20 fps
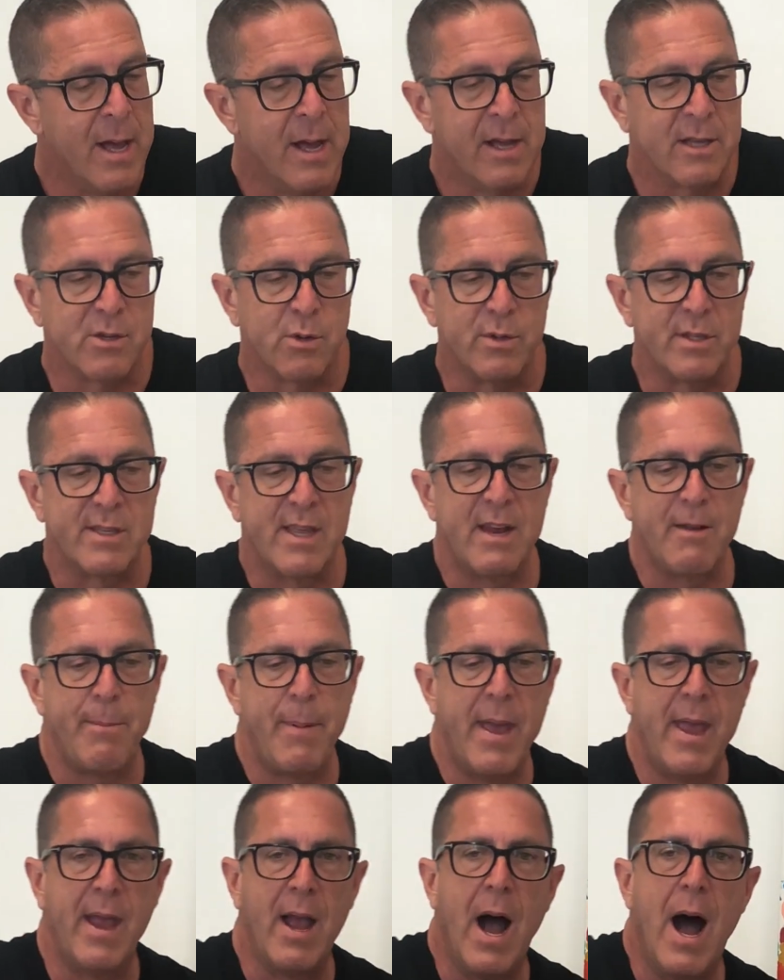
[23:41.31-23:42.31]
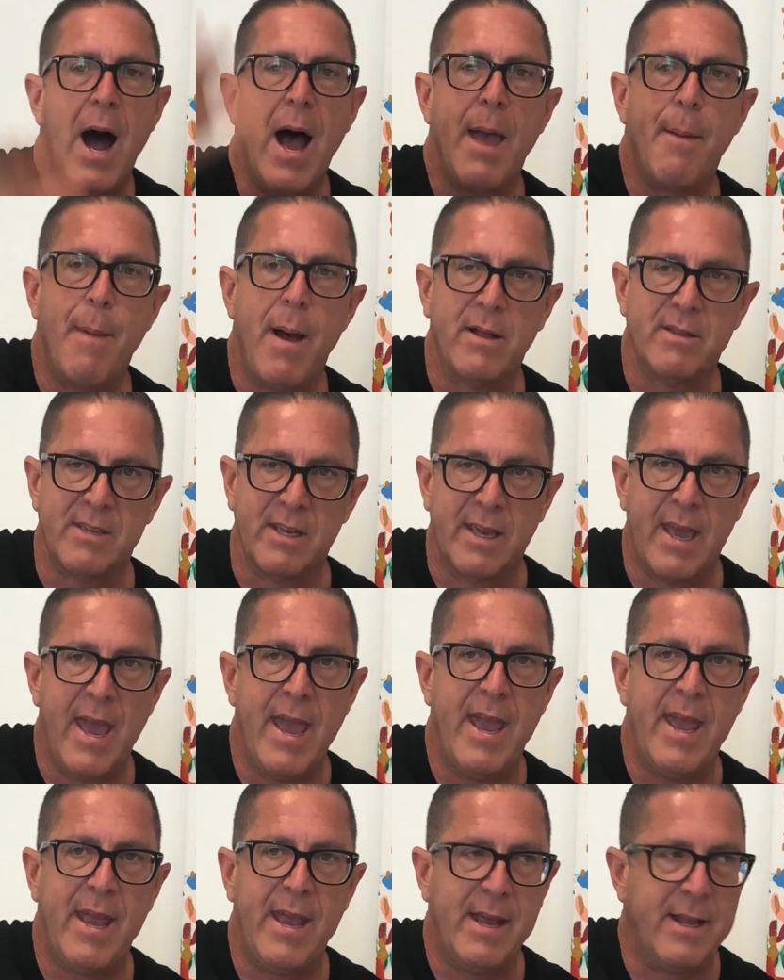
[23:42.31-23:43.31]
So instead of paying high amounts of
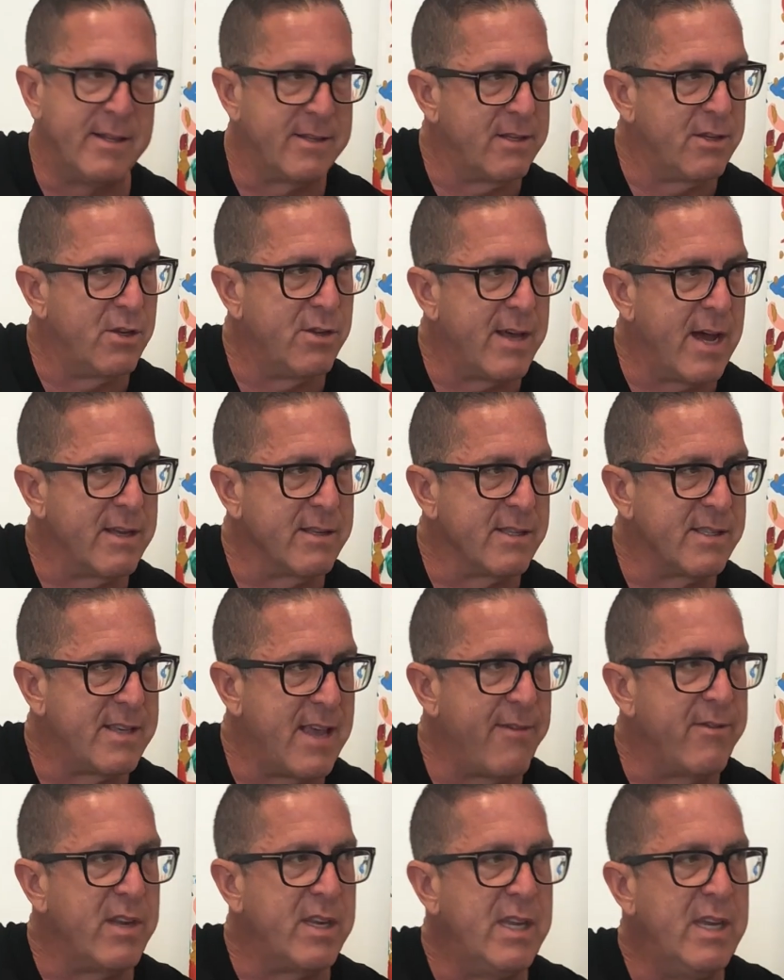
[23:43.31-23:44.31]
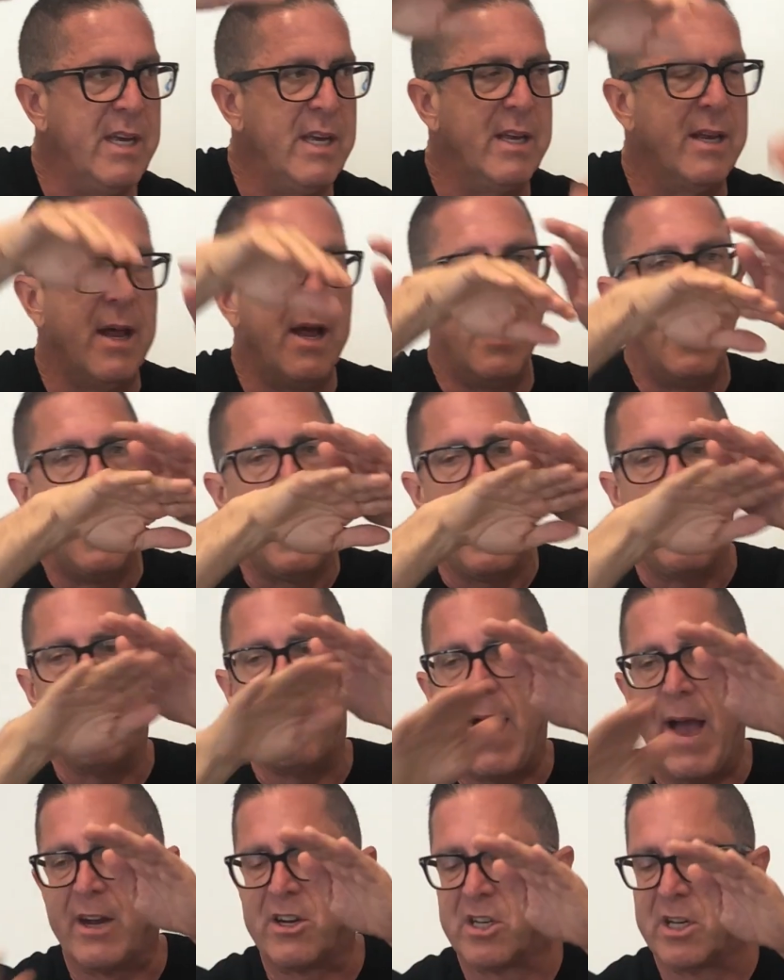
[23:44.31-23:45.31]
gains in 2017, I've
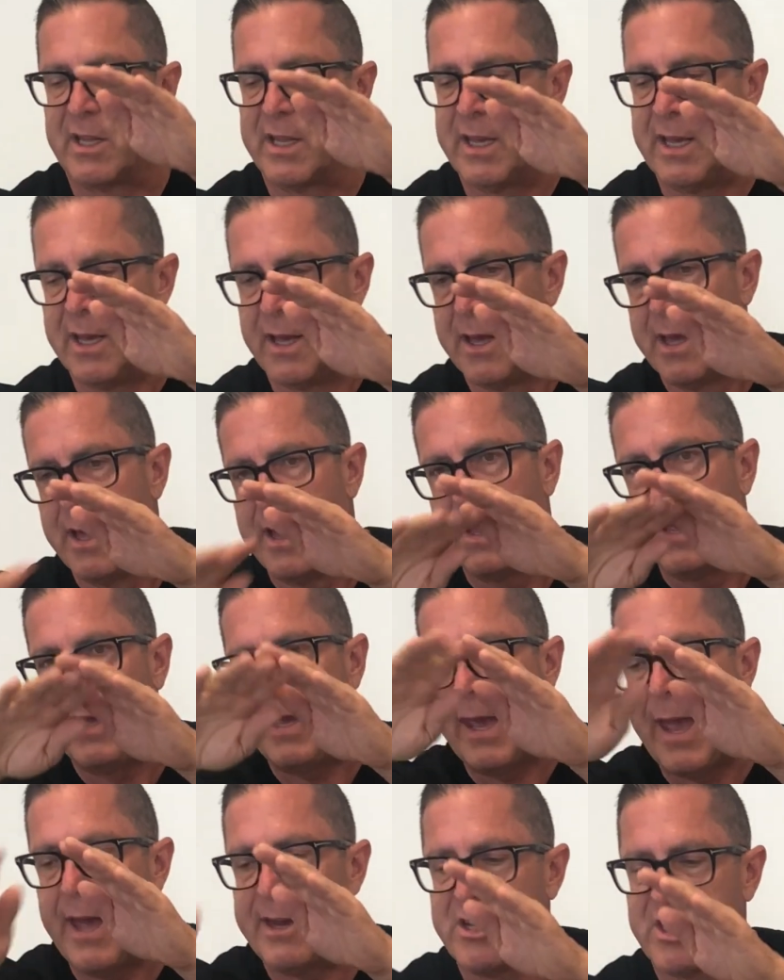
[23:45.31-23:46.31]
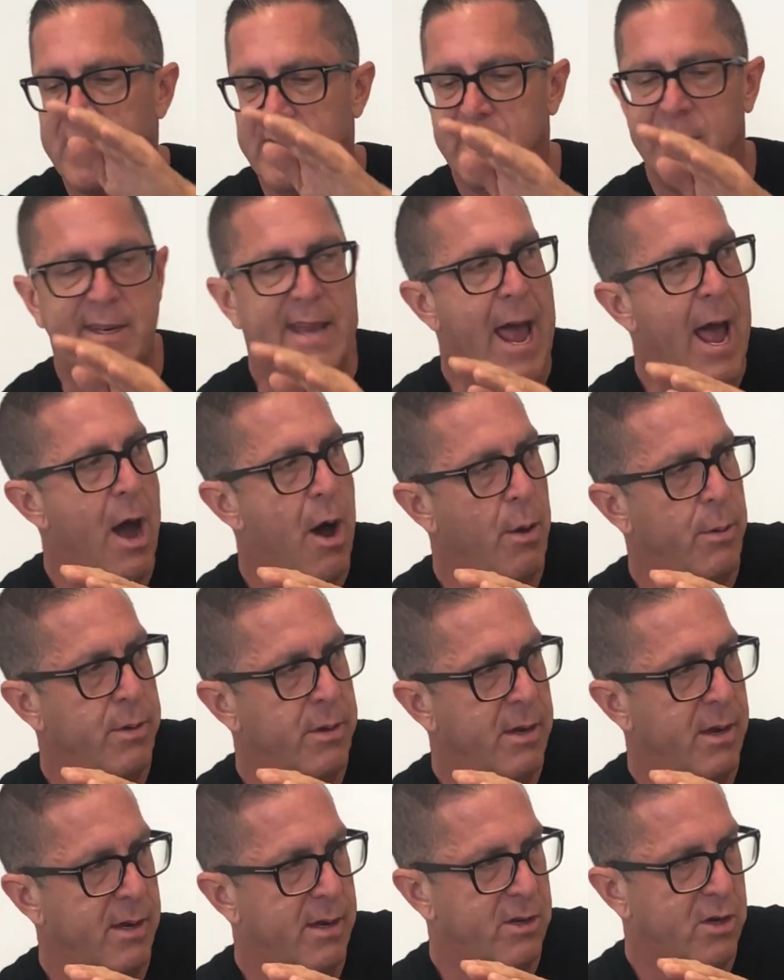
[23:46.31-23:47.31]
actually catched the
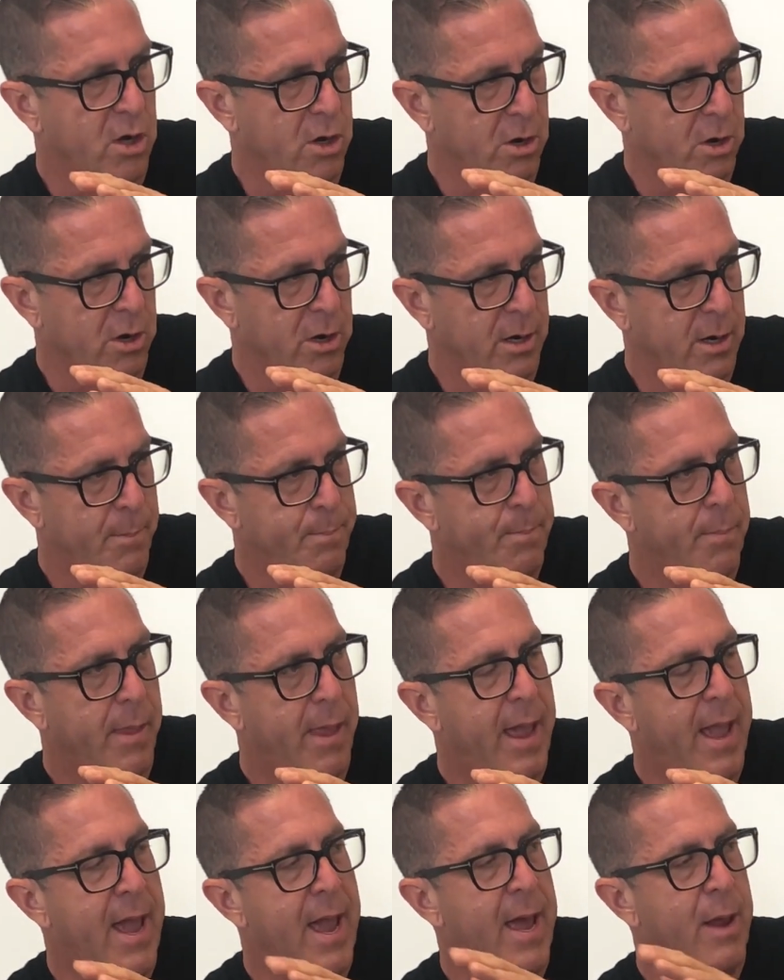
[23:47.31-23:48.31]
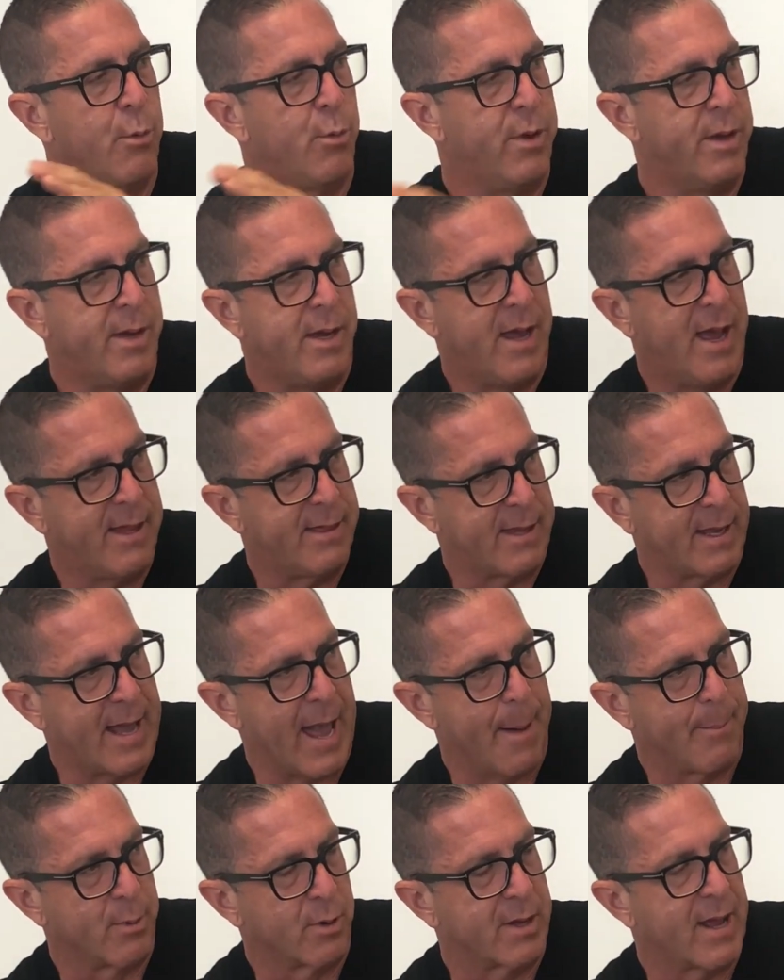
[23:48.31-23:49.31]
downturn and we hit the
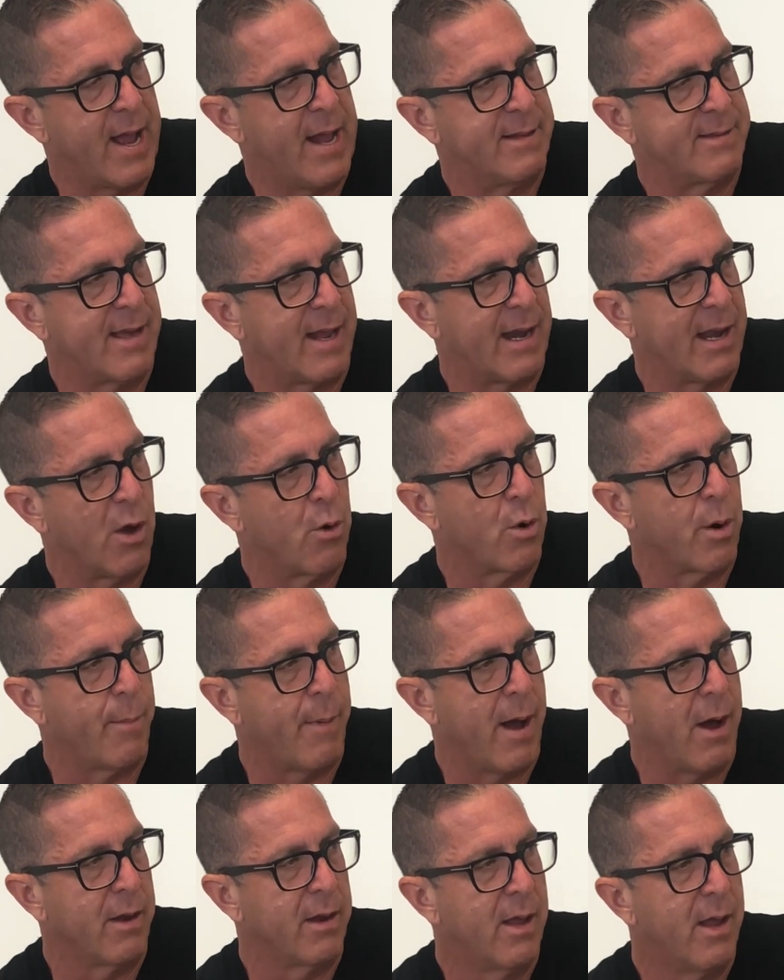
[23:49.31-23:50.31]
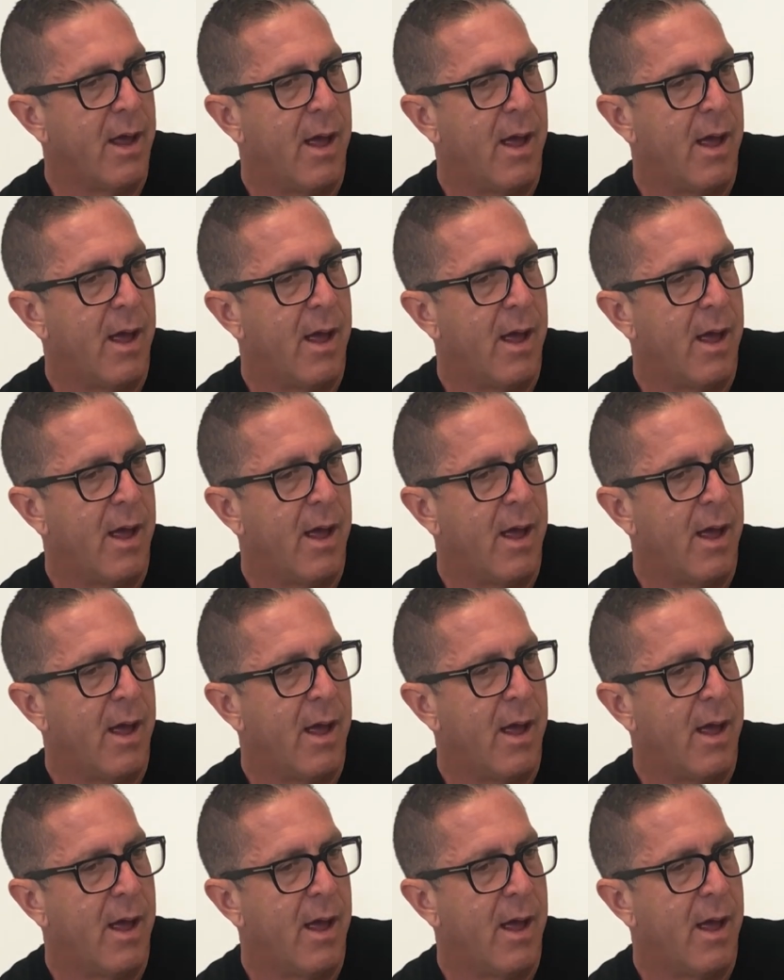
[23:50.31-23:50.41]
capital gains at a lower amount.